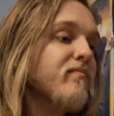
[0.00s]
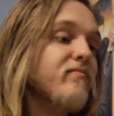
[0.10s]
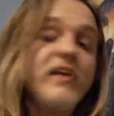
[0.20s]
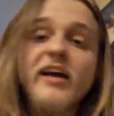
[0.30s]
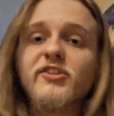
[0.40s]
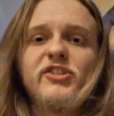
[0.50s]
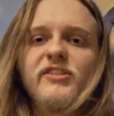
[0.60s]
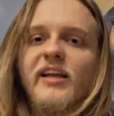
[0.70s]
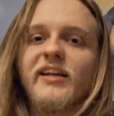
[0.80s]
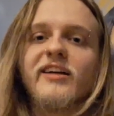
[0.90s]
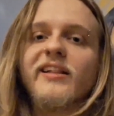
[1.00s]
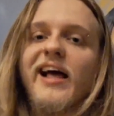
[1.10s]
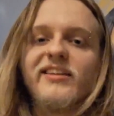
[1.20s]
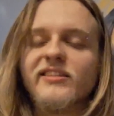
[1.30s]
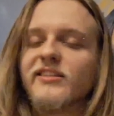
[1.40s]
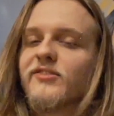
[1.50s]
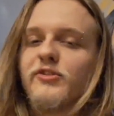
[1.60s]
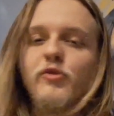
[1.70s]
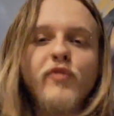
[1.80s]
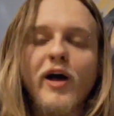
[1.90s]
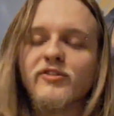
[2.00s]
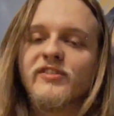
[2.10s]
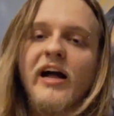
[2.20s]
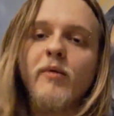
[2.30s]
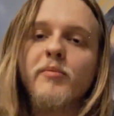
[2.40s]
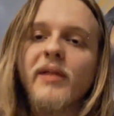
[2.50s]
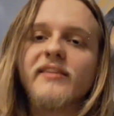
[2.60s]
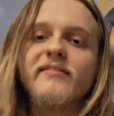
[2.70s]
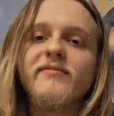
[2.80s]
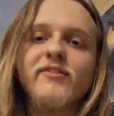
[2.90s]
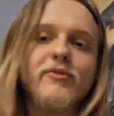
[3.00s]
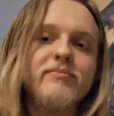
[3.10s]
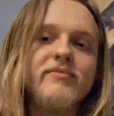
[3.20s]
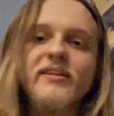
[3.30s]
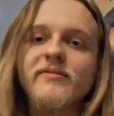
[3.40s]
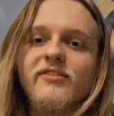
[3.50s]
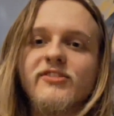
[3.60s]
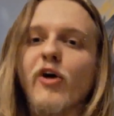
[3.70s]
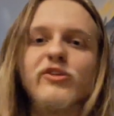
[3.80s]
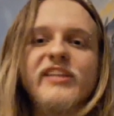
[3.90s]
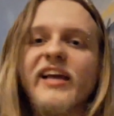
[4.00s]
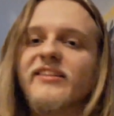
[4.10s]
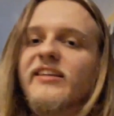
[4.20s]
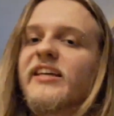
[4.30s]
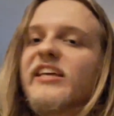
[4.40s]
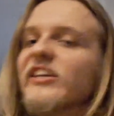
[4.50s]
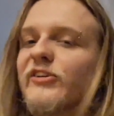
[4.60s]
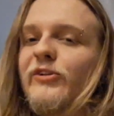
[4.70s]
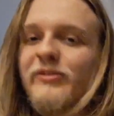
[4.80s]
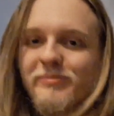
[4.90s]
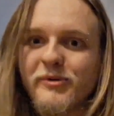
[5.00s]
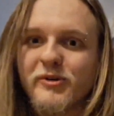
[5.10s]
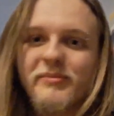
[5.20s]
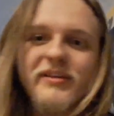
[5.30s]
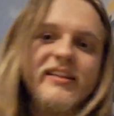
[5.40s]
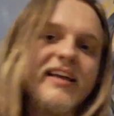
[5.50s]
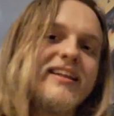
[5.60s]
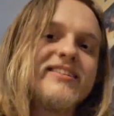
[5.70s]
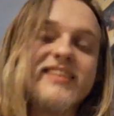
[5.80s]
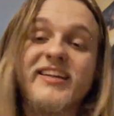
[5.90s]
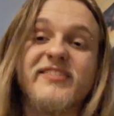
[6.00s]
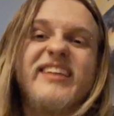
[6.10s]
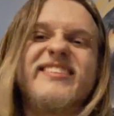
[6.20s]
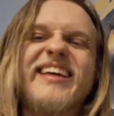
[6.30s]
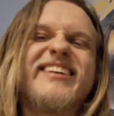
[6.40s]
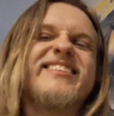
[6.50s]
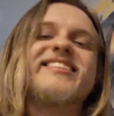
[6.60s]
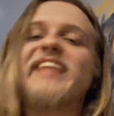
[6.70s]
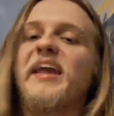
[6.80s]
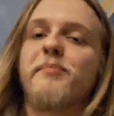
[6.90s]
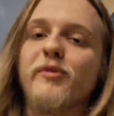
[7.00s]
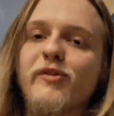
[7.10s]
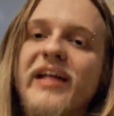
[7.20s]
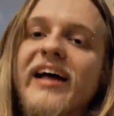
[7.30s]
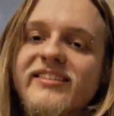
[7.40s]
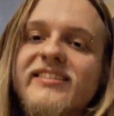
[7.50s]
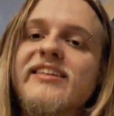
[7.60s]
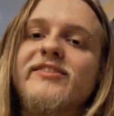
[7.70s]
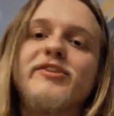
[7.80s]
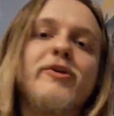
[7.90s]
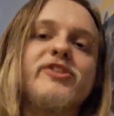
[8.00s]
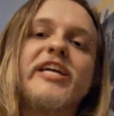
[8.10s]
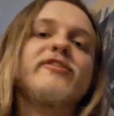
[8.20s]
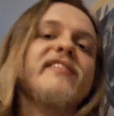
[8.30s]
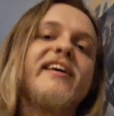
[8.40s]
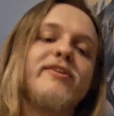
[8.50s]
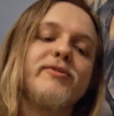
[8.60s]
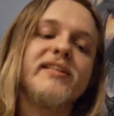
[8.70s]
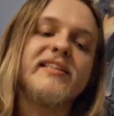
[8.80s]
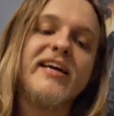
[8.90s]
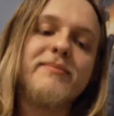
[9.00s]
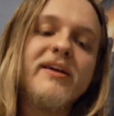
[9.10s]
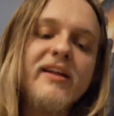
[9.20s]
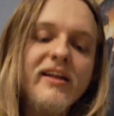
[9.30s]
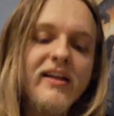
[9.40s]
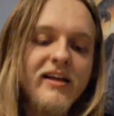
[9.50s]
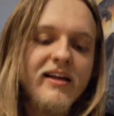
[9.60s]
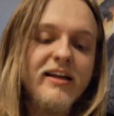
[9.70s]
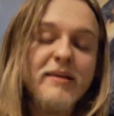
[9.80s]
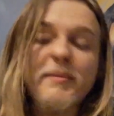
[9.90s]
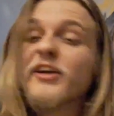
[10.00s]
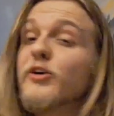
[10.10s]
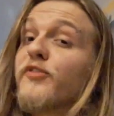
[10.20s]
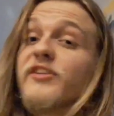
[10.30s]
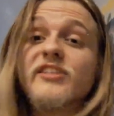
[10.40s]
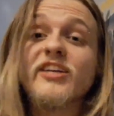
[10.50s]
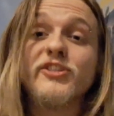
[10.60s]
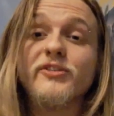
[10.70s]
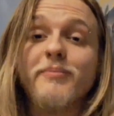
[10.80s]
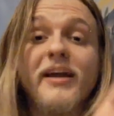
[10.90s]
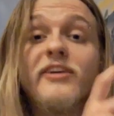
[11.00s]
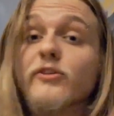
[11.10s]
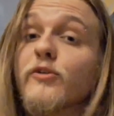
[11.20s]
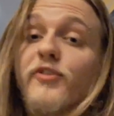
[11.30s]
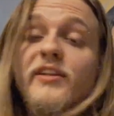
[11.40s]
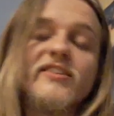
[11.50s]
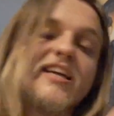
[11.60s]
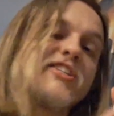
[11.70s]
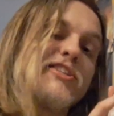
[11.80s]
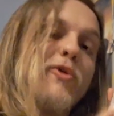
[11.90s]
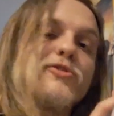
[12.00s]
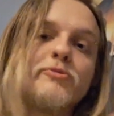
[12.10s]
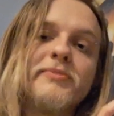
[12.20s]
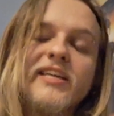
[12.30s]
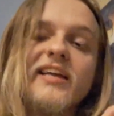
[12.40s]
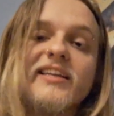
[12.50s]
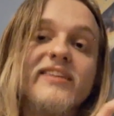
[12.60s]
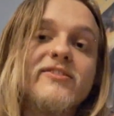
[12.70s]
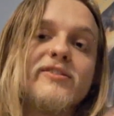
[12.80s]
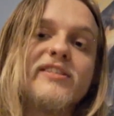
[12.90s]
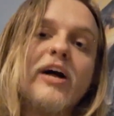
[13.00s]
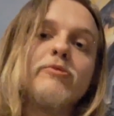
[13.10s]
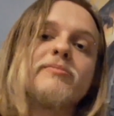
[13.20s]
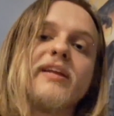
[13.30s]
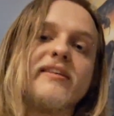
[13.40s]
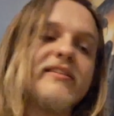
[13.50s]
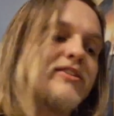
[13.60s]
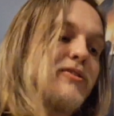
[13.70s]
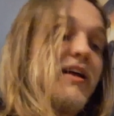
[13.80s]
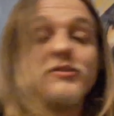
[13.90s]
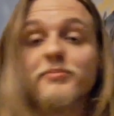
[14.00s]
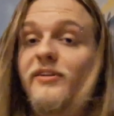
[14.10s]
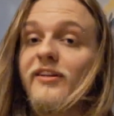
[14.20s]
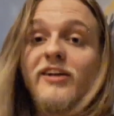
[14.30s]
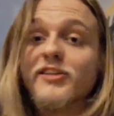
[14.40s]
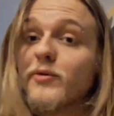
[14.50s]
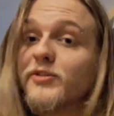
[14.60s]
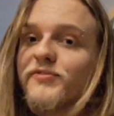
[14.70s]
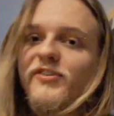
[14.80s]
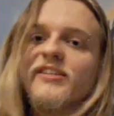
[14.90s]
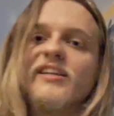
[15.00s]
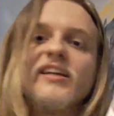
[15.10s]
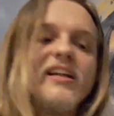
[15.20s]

Yeah, just like a classic 2000s album. Like the songs like The Kill, Bury Me, like that's like a staple of that scene. Jared Leto and them. My girlfriend has actually also been getting into this album lately, so that's always fun.